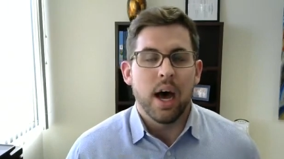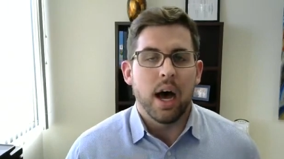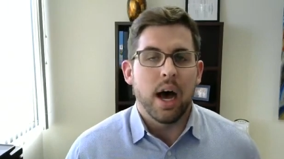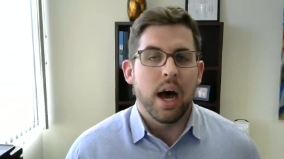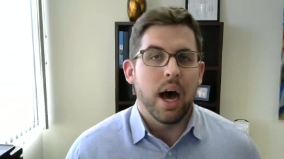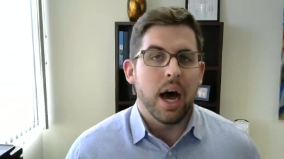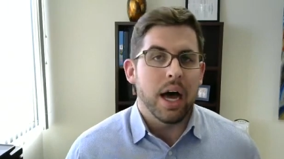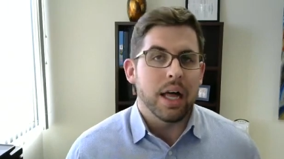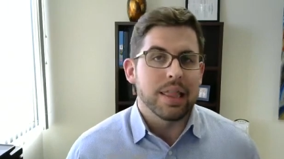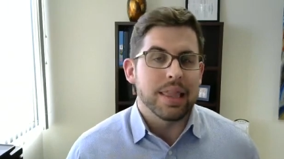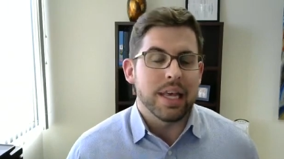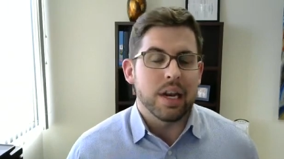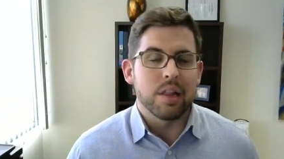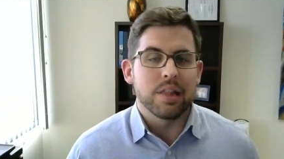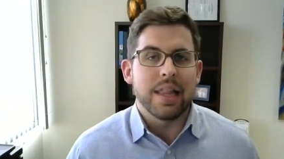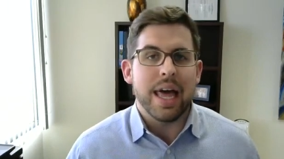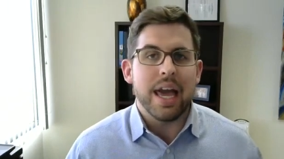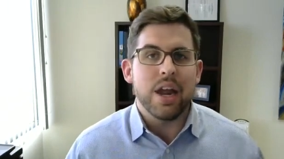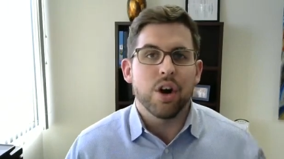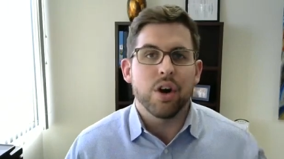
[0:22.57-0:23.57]
Uh, a
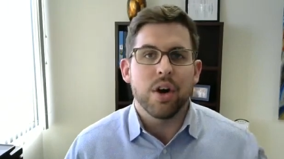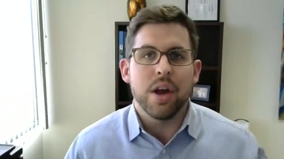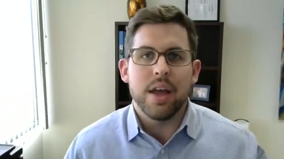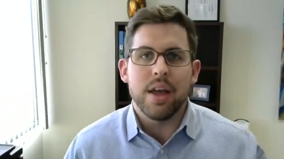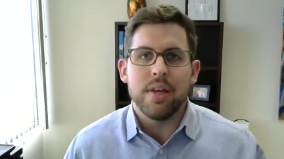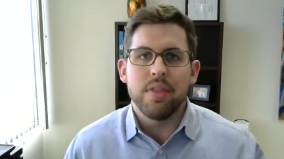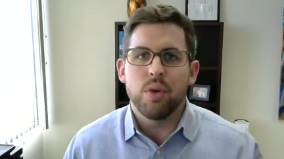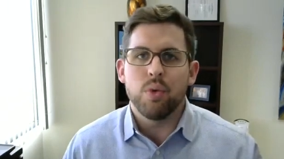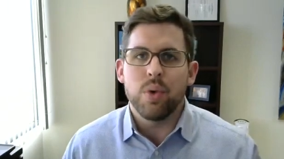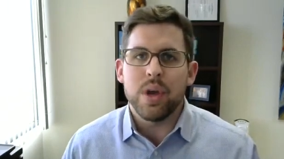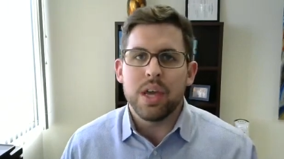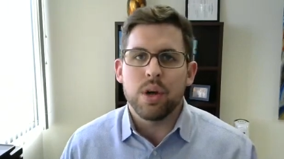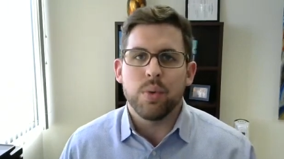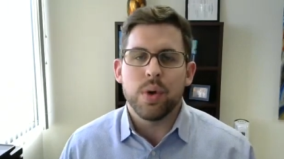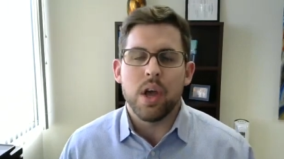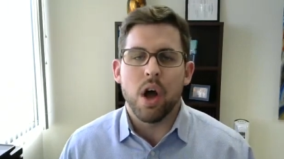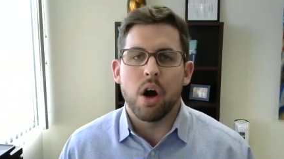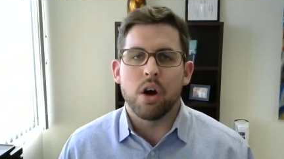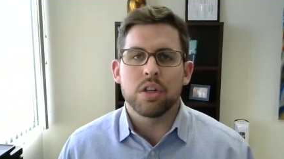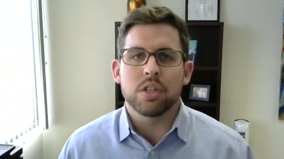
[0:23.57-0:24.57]
little later in the week,
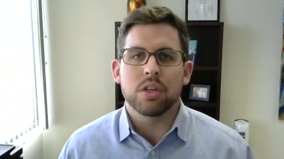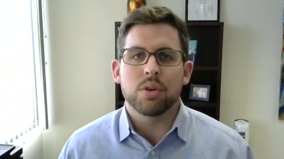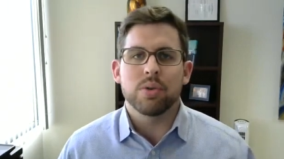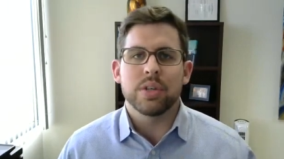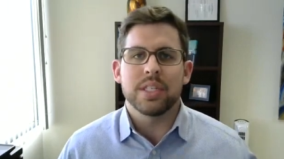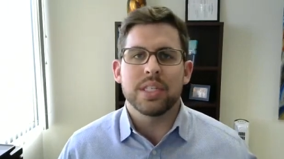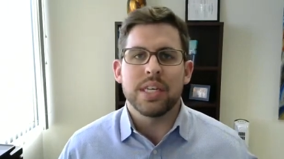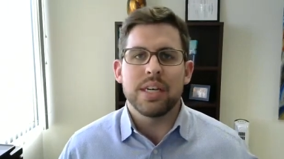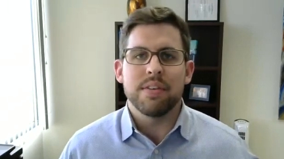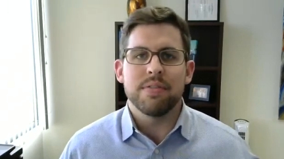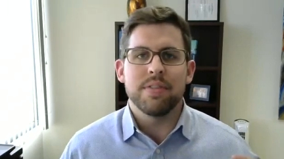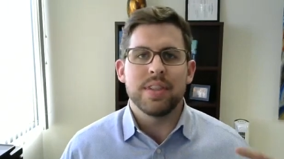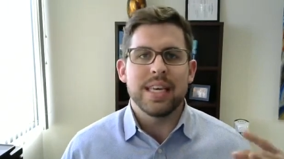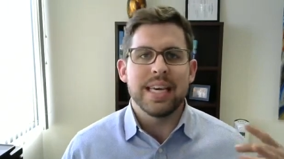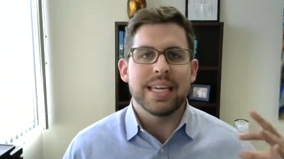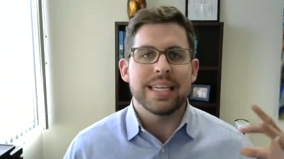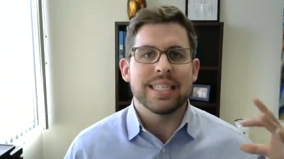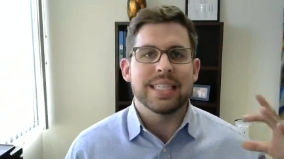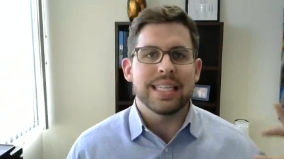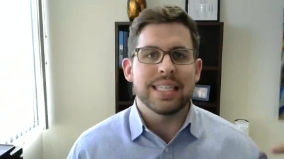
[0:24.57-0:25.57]
we also received
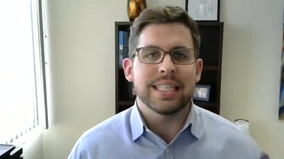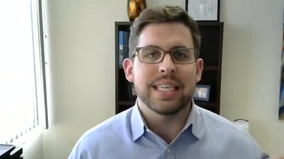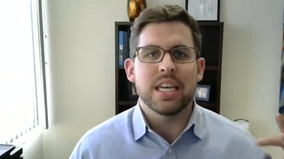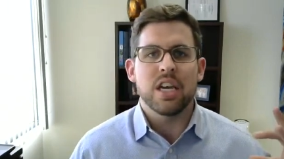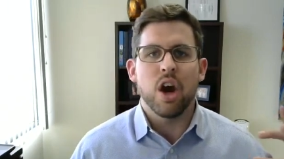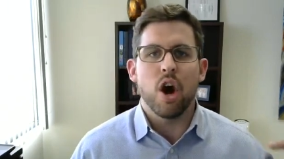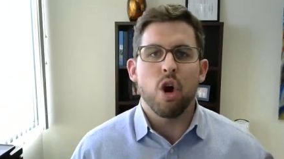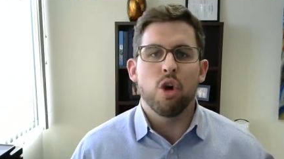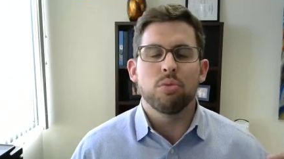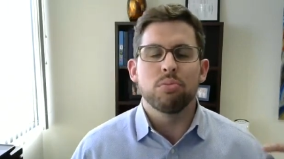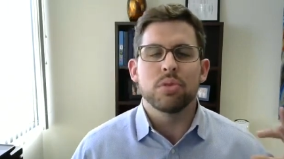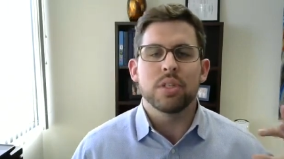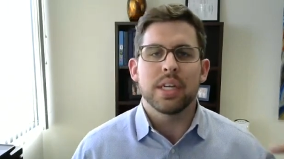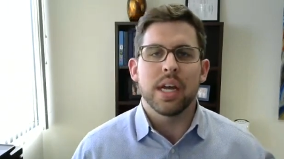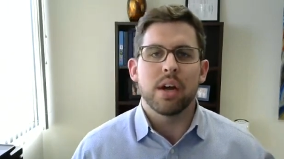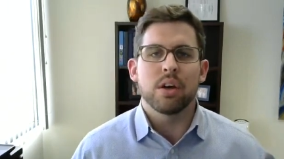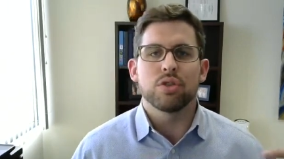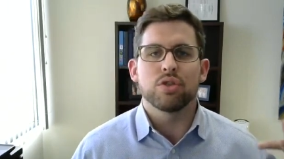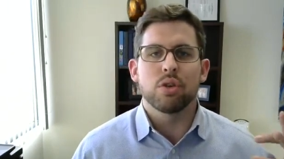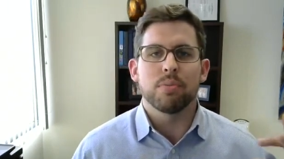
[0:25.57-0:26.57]
the existing home
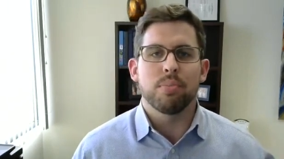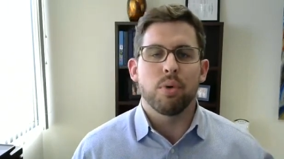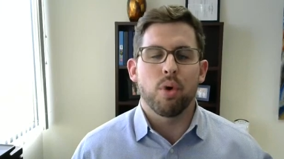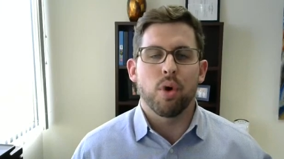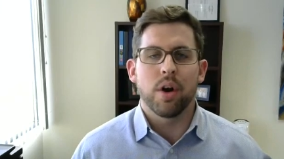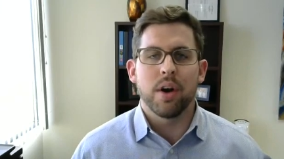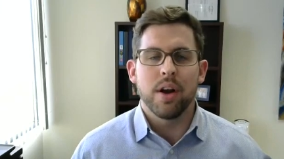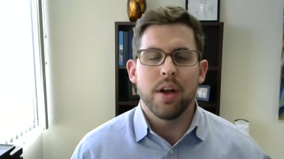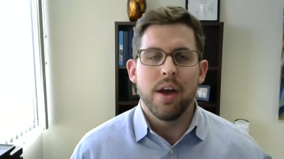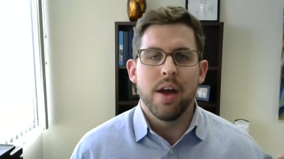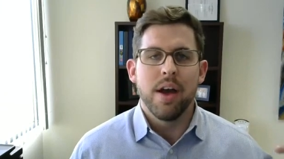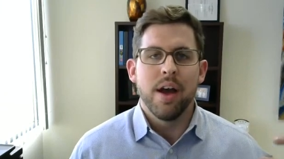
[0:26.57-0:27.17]
sales report